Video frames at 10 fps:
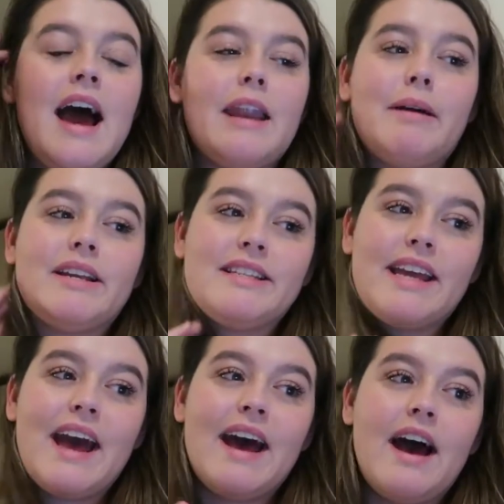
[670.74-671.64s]
and I managed to
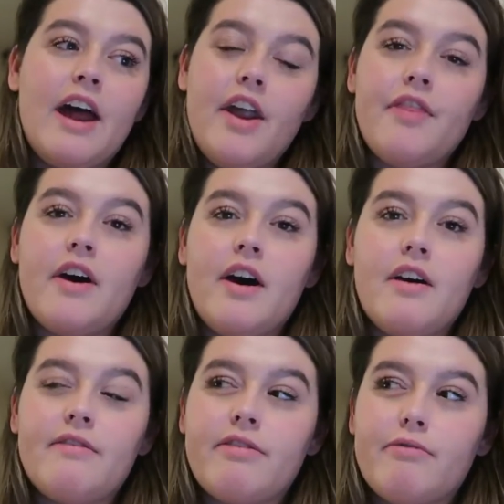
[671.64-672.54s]
get
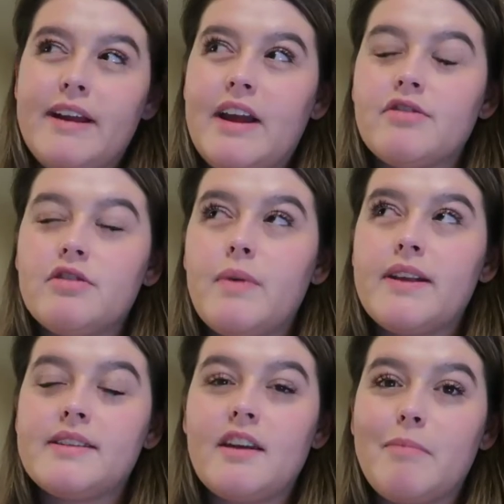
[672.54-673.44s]
another 300
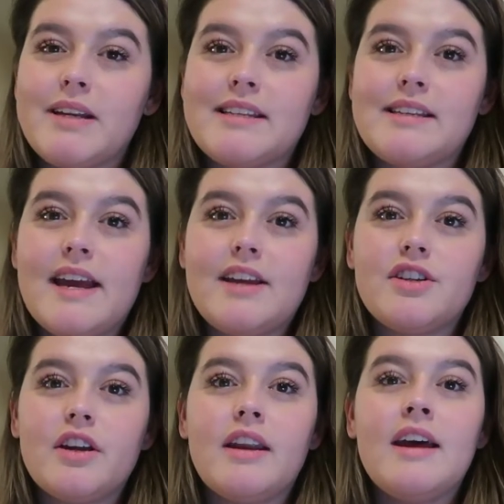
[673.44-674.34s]
words done of my
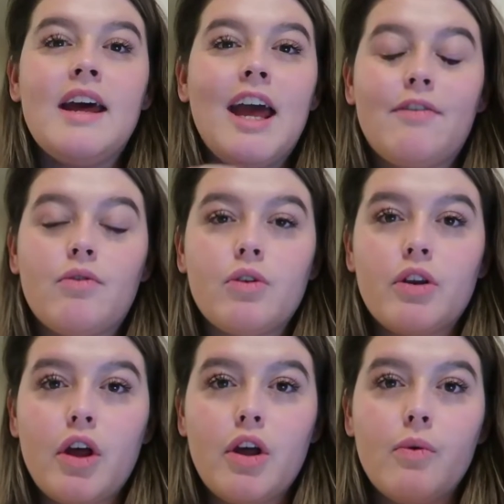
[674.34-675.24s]
dissertation. If you're
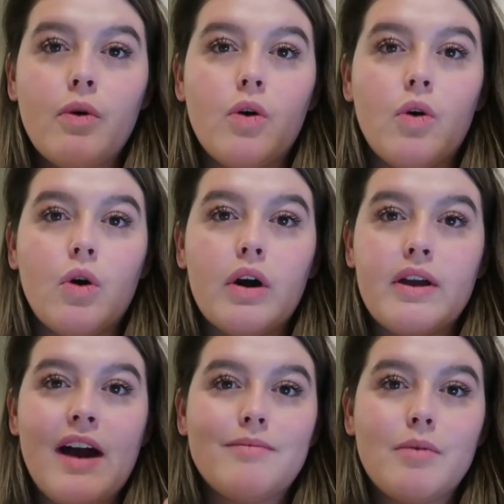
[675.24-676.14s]
new or
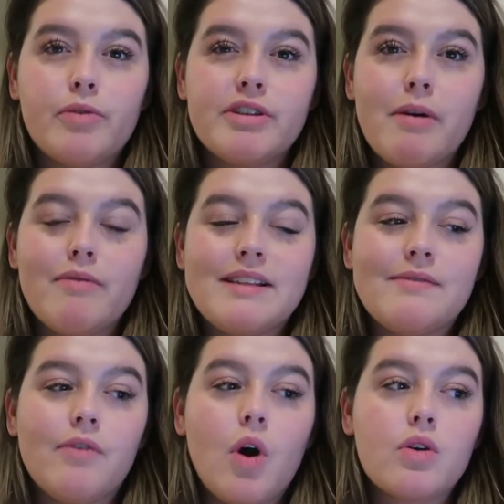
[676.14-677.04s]
you haven't been watching my
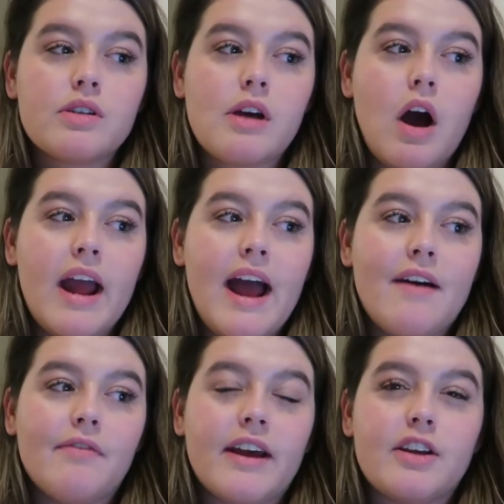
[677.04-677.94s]
recent vlogs, I
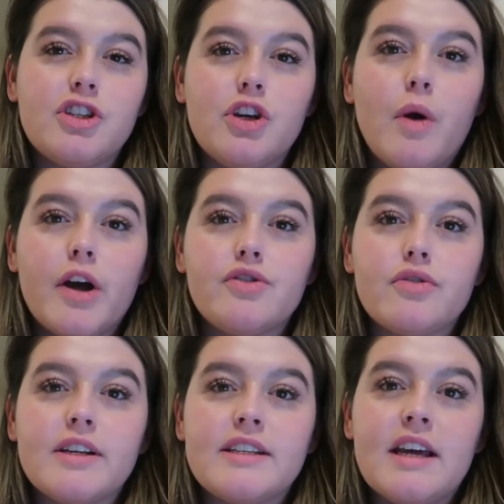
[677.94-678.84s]
have like a
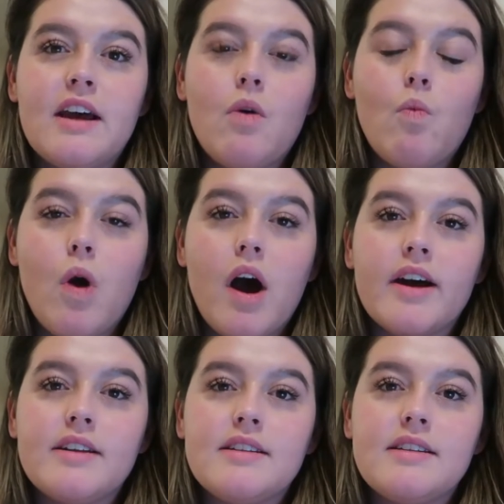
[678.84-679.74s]
200
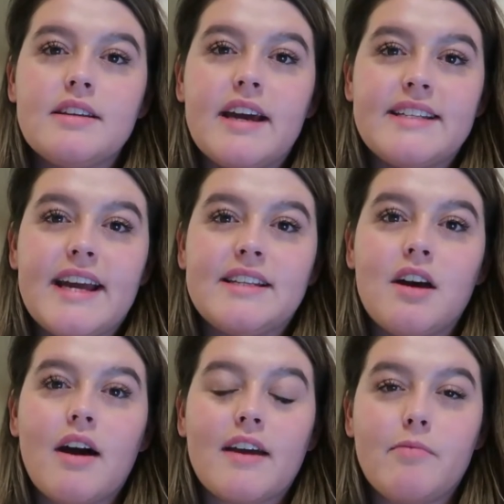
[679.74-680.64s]
word a day
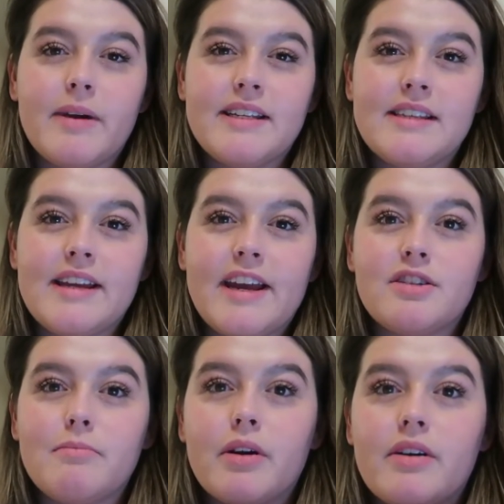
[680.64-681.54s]
target for my
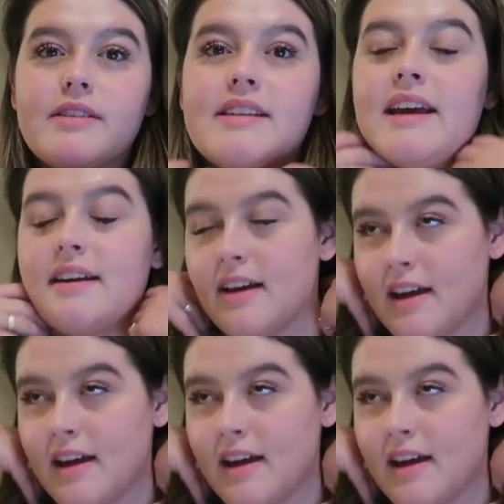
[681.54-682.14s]
dissertation, because it